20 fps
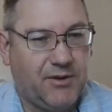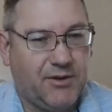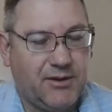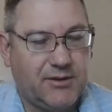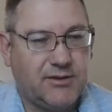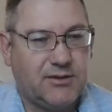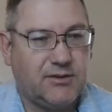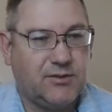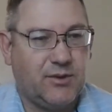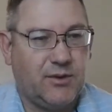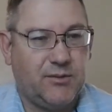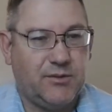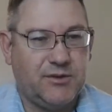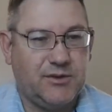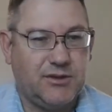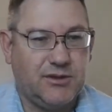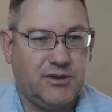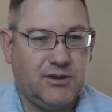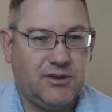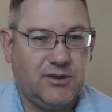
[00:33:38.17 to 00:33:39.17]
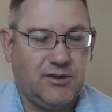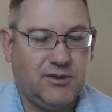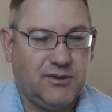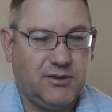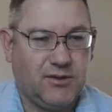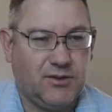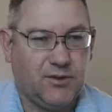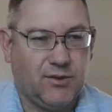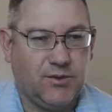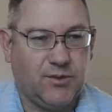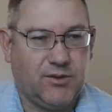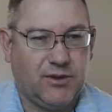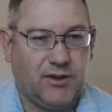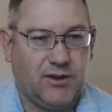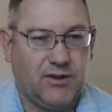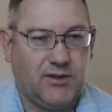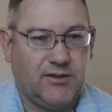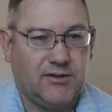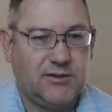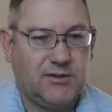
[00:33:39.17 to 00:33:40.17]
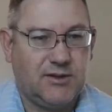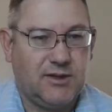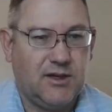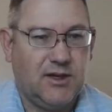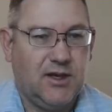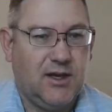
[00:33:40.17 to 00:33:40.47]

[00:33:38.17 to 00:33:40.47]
This is the way we should do things.